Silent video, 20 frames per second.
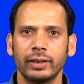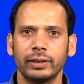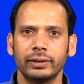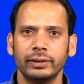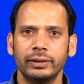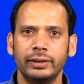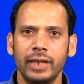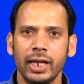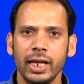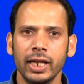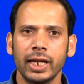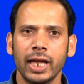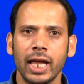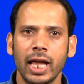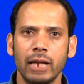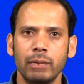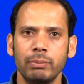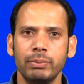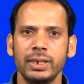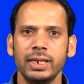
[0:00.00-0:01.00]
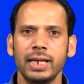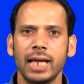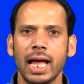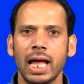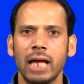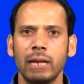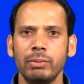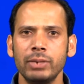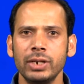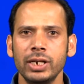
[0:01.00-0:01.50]
They can be
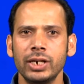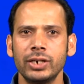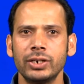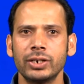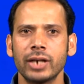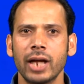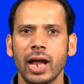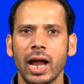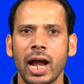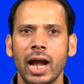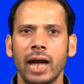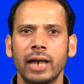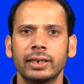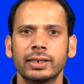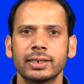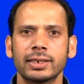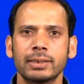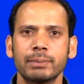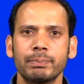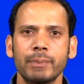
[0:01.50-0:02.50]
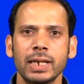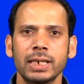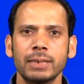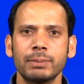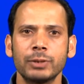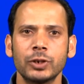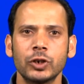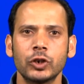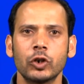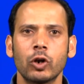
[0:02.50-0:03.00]
eliminated and the
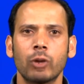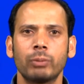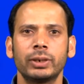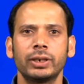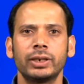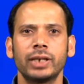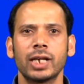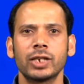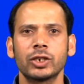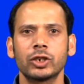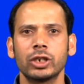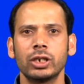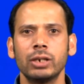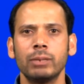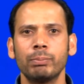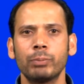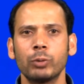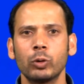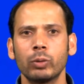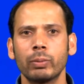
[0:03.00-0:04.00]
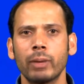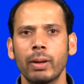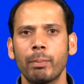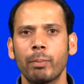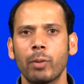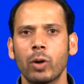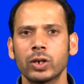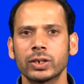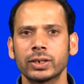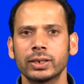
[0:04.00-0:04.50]
specificity of the test improved by
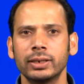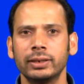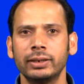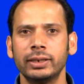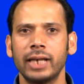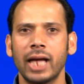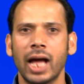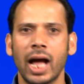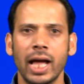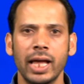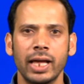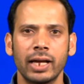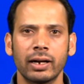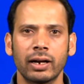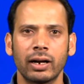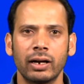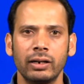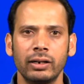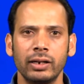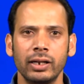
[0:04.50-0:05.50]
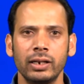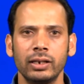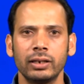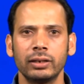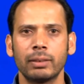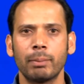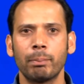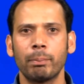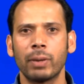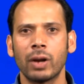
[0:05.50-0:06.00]
passing the air
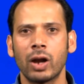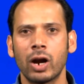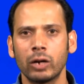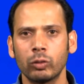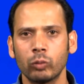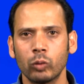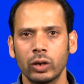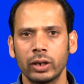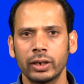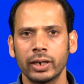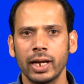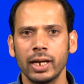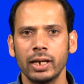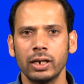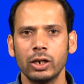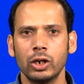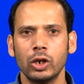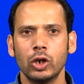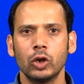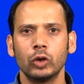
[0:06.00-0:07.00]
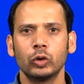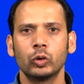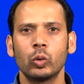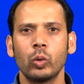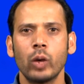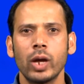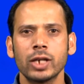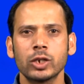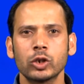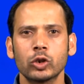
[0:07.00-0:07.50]
containing the plant volatile
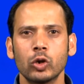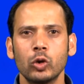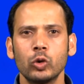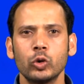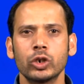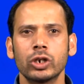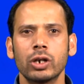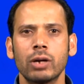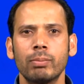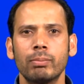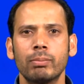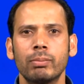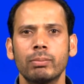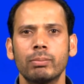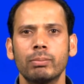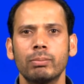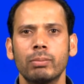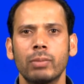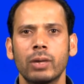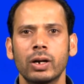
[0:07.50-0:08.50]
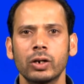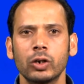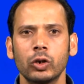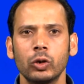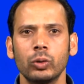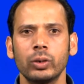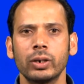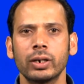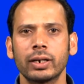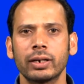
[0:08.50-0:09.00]
through a solution of
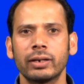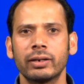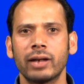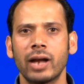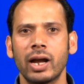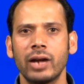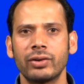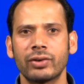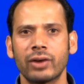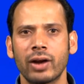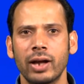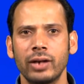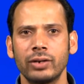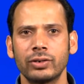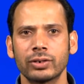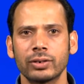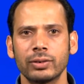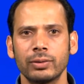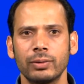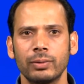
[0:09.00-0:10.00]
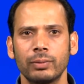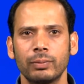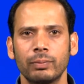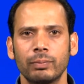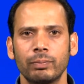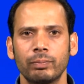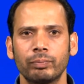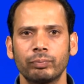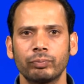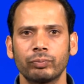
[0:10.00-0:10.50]
mercuric nitrate
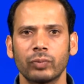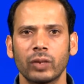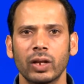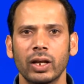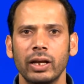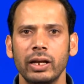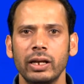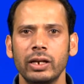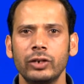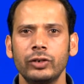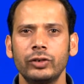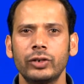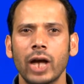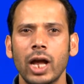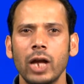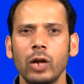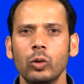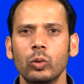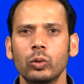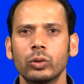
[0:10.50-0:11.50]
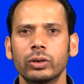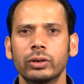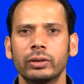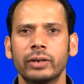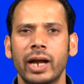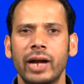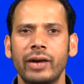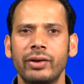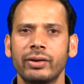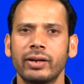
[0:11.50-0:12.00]
in dilute
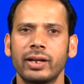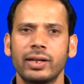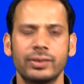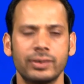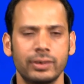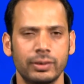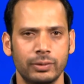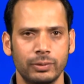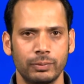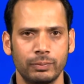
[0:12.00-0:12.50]
nitric acid.